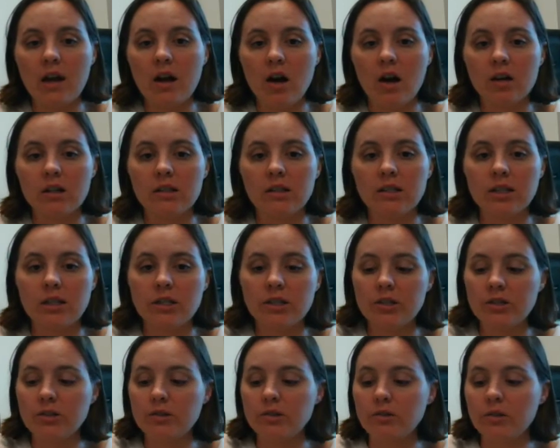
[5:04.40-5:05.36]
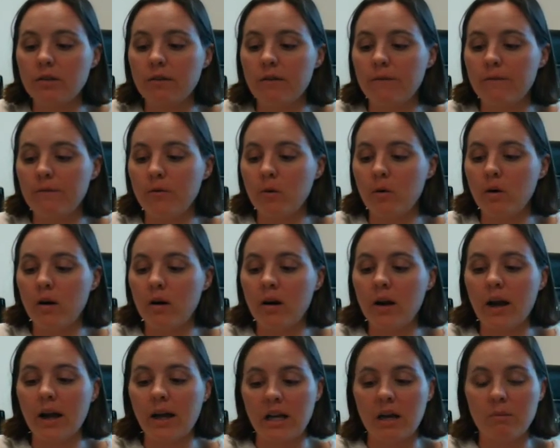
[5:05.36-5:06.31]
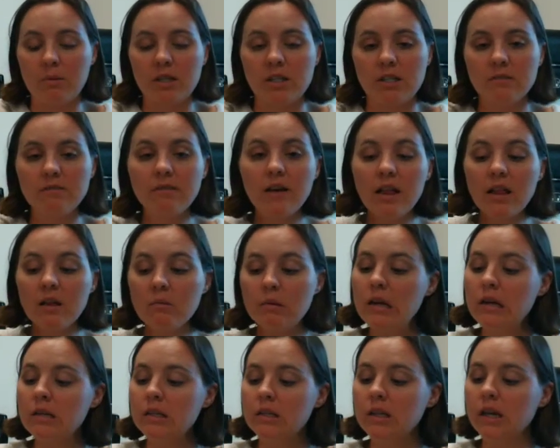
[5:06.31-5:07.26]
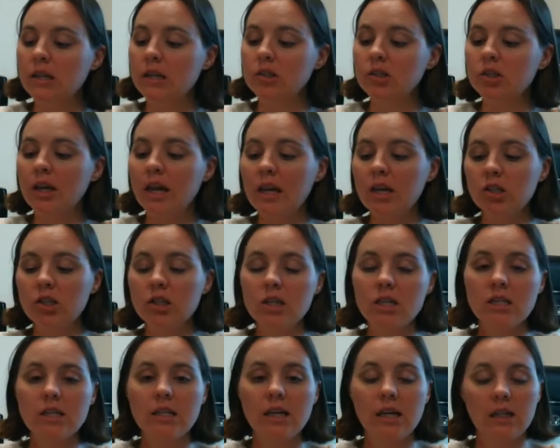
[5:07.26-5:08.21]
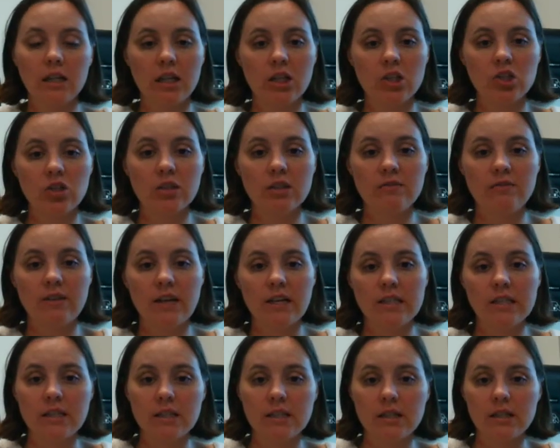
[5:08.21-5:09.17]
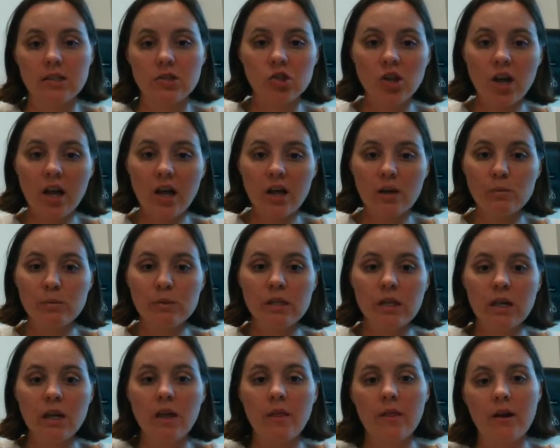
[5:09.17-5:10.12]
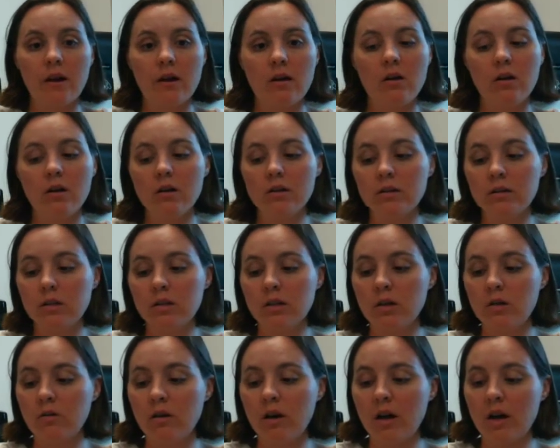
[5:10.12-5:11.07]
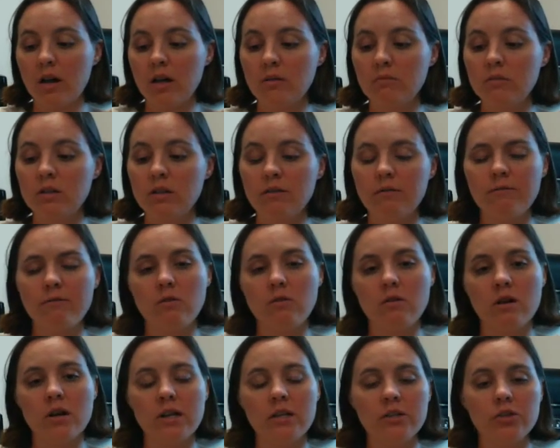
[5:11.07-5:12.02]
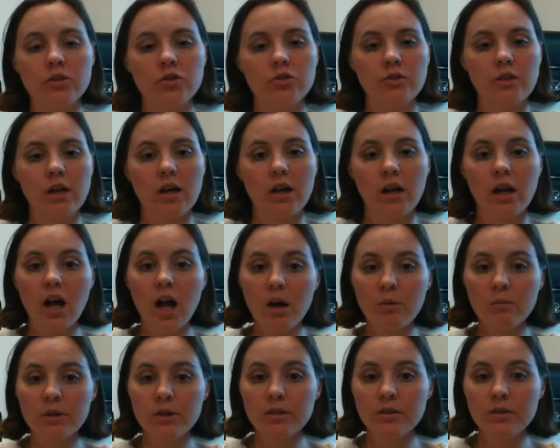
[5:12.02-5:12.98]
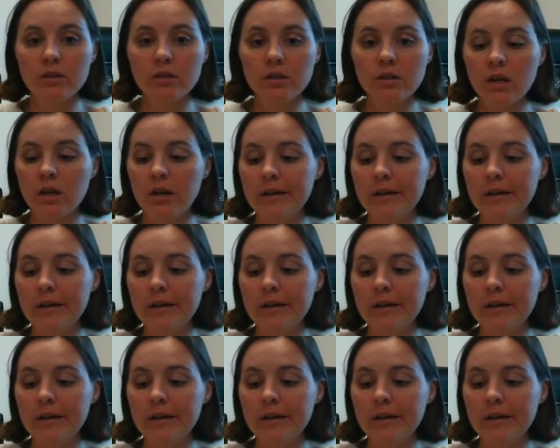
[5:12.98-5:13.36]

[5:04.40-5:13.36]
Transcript: are centers for economic development, education, technological advances, and jobs. They are also hubs for industry and commerce.